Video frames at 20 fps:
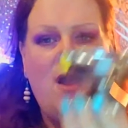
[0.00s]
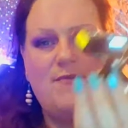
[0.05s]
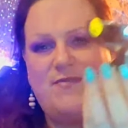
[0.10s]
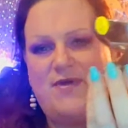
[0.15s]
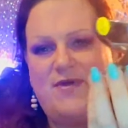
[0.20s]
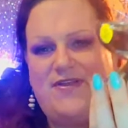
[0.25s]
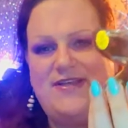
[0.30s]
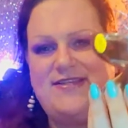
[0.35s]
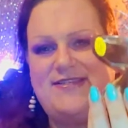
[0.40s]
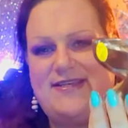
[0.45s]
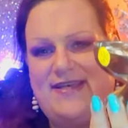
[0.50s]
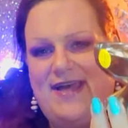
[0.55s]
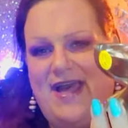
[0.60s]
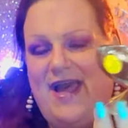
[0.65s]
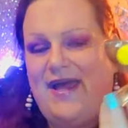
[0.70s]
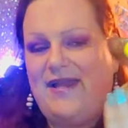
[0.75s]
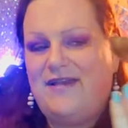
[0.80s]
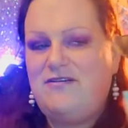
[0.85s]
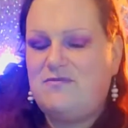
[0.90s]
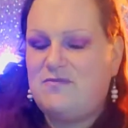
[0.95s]
But this
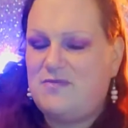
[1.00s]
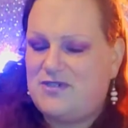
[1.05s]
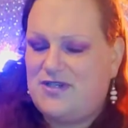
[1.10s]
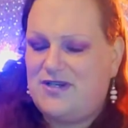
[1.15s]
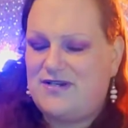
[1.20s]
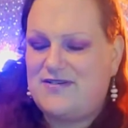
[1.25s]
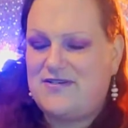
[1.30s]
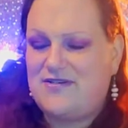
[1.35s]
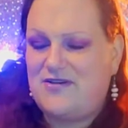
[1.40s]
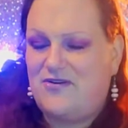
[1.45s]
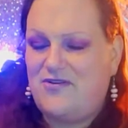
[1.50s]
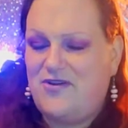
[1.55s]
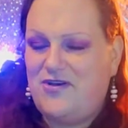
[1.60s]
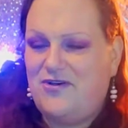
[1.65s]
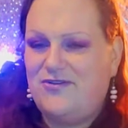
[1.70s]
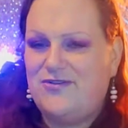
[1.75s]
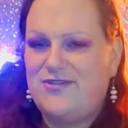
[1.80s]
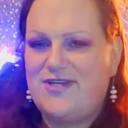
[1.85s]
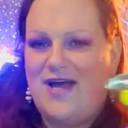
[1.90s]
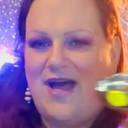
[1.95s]
again is going to sit on the
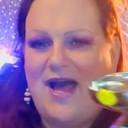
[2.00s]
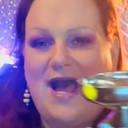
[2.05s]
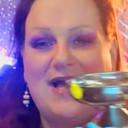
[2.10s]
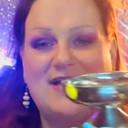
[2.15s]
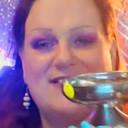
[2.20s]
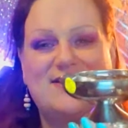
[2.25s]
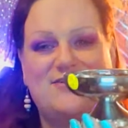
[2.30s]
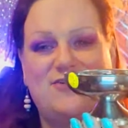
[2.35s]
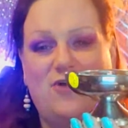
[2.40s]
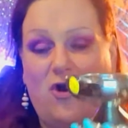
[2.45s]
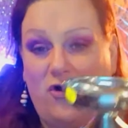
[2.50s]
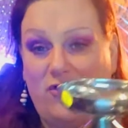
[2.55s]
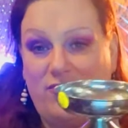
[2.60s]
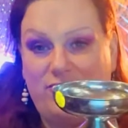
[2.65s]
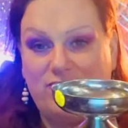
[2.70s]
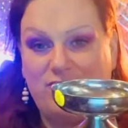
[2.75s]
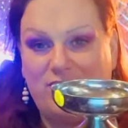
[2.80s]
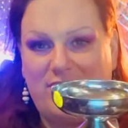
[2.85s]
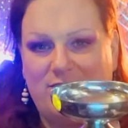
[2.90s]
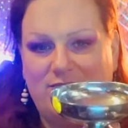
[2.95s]
altar as an
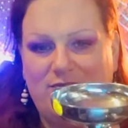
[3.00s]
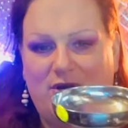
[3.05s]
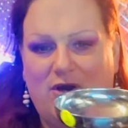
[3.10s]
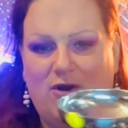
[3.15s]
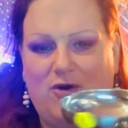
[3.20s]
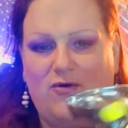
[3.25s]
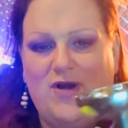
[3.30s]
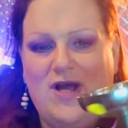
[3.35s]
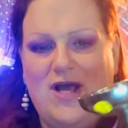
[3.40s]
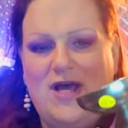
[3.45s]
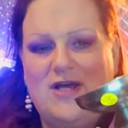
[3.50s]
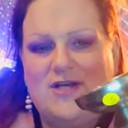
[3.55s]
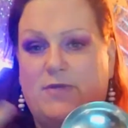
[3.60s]
offering bowl.